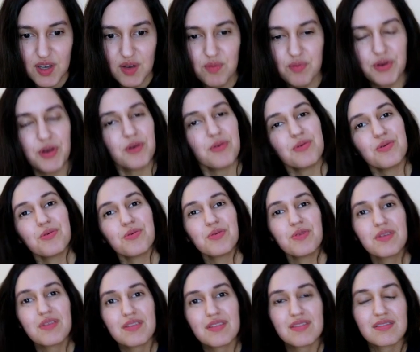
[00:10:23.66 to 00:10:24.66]
Bro!
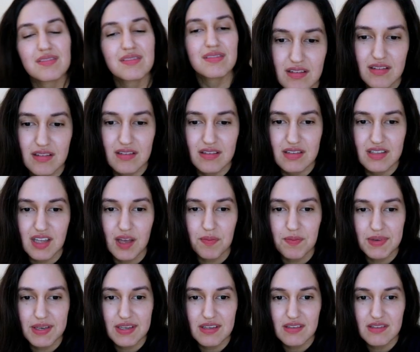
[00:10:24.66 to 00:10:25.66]
Stop
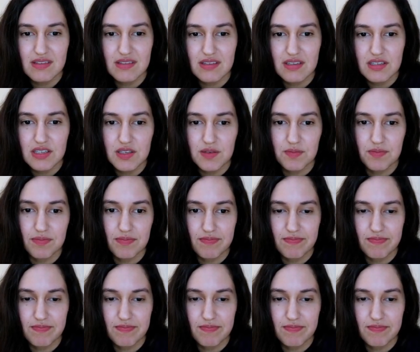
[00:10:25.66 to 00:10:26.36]
being such a